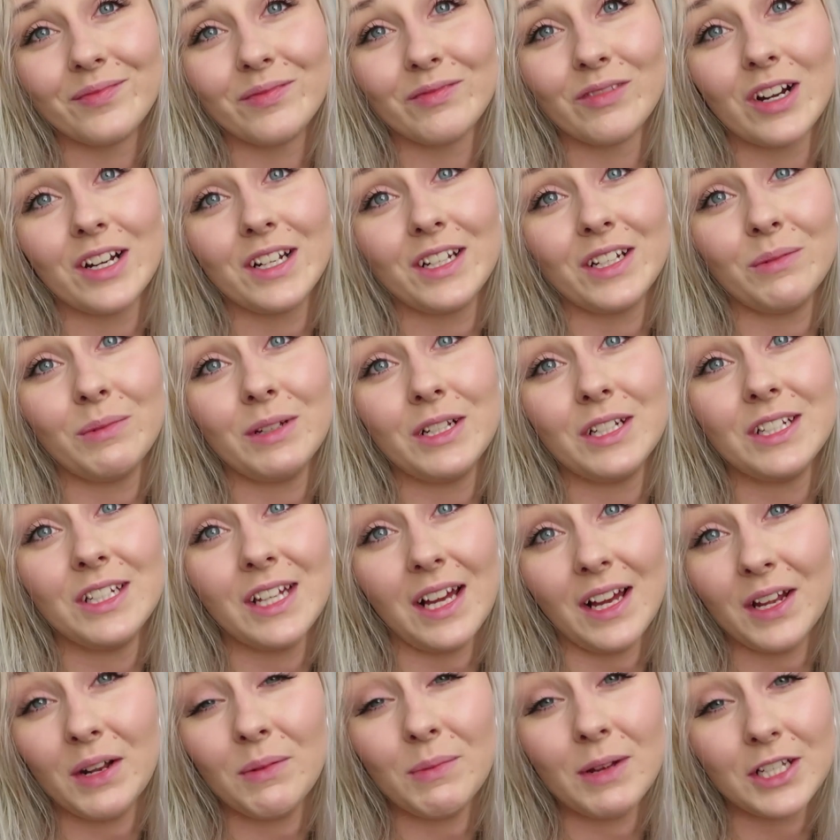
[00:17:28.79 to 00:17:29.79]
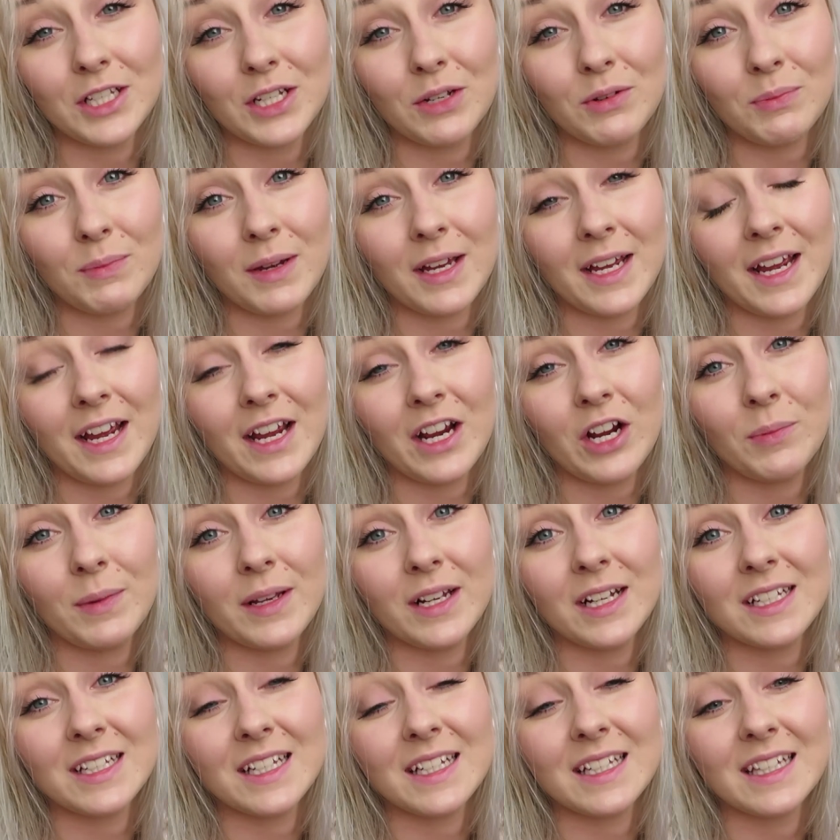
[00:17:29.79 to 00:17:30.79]
ready to be done messing with my hair
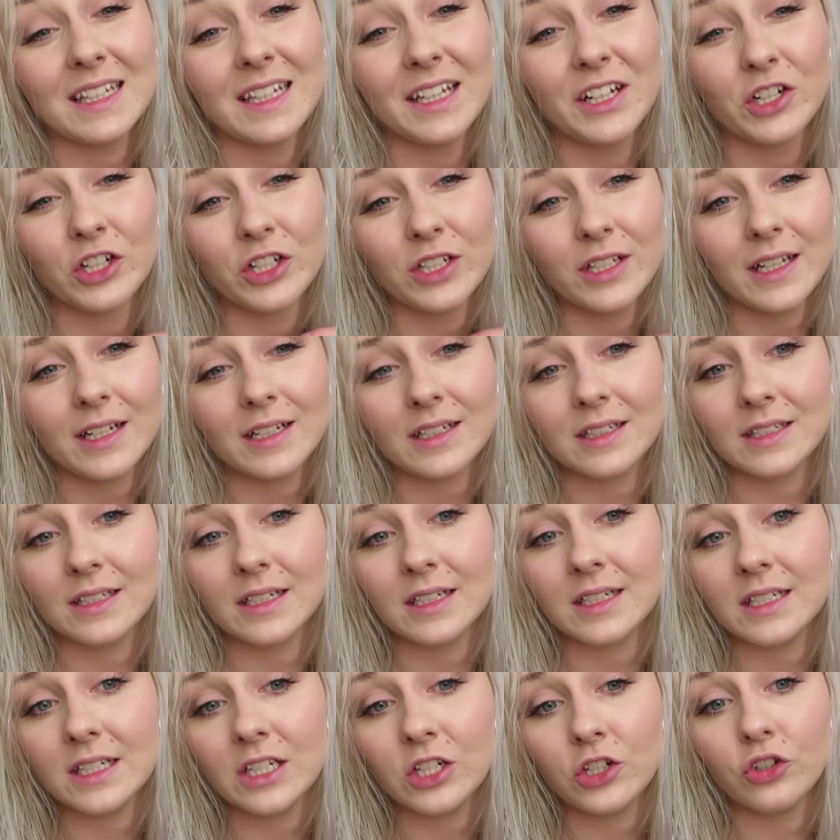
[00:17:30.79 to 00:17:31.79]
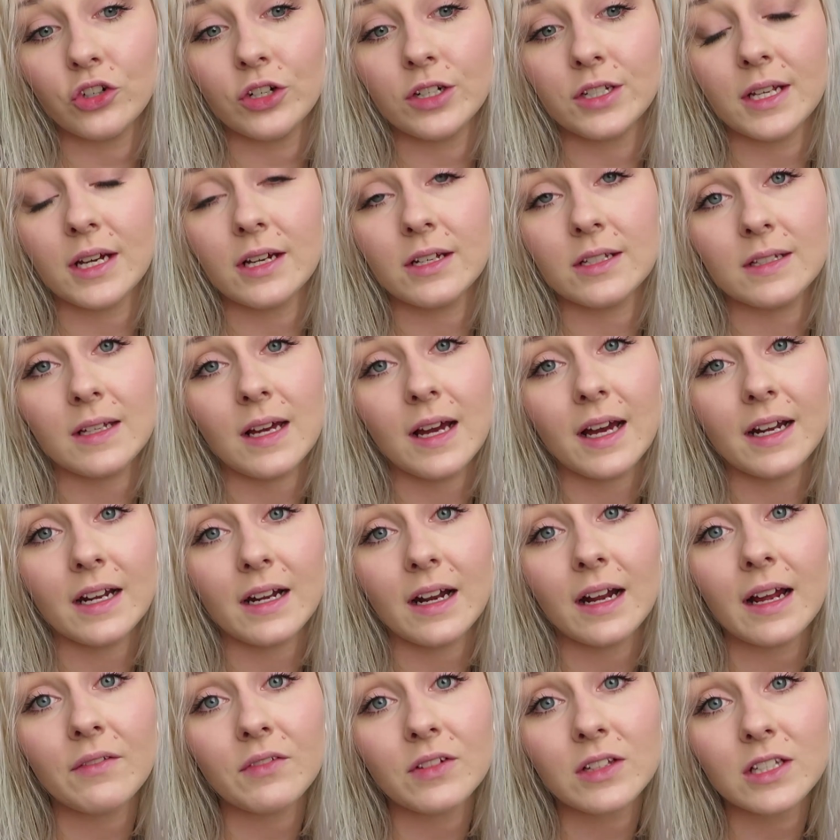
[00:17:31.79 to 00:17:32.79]
because it's literally like 60 degrees outside
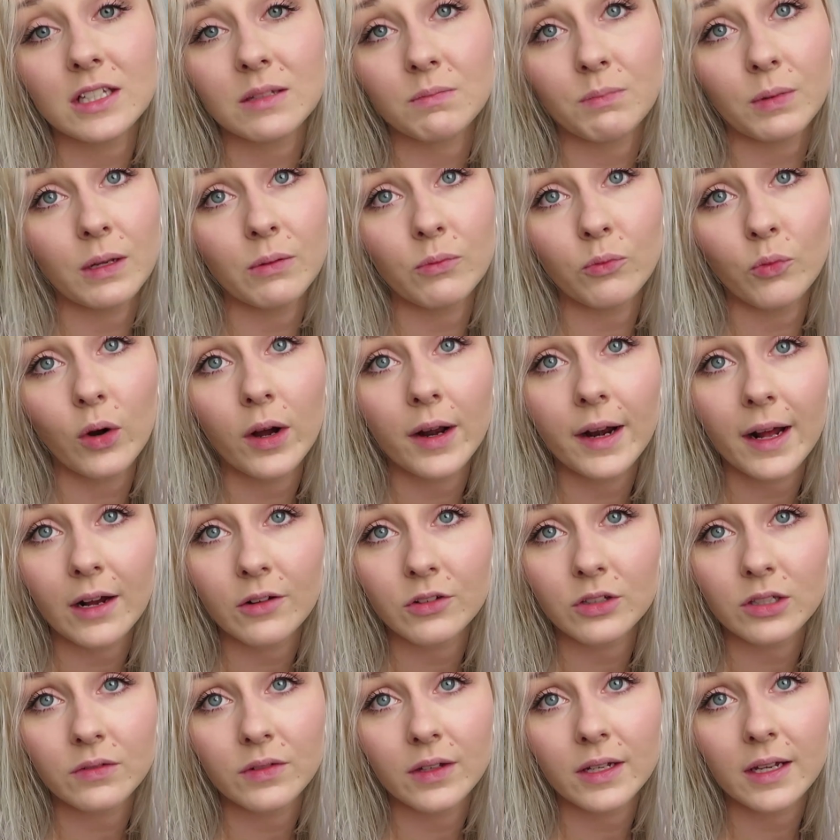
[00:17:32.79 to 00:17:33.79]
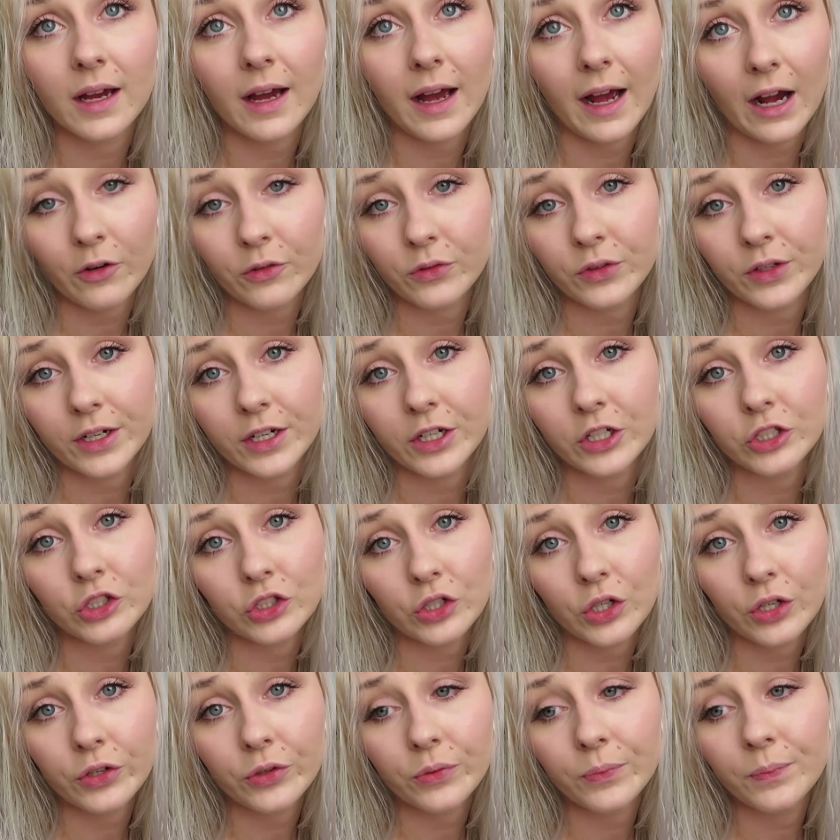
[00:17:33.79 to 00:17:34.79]
and I haven't spent 1 ounce of it out there.
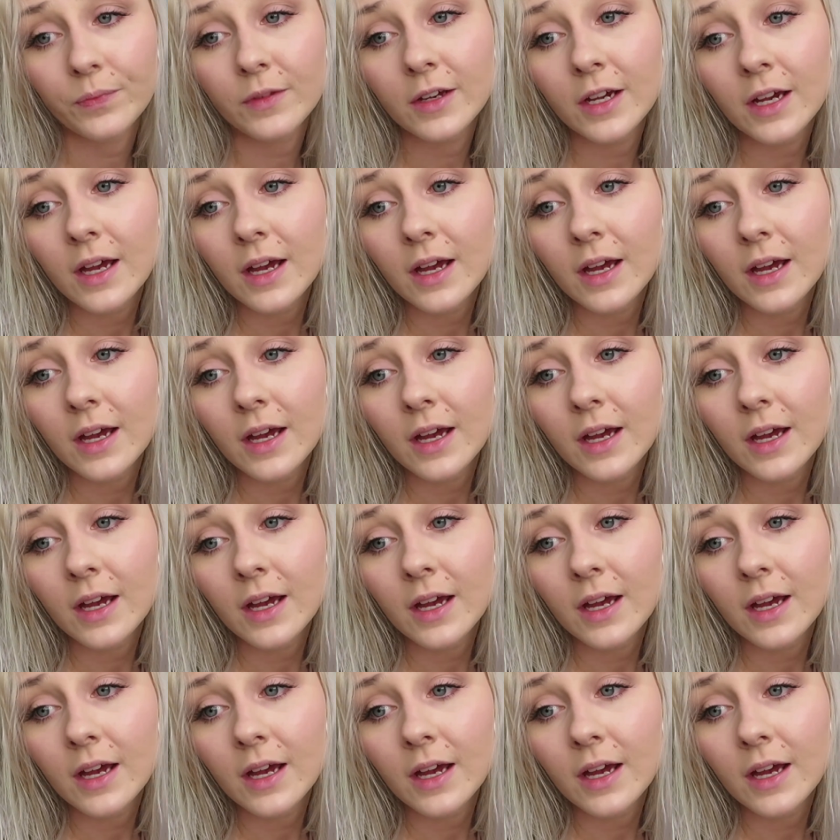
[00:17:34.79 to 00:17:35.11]
So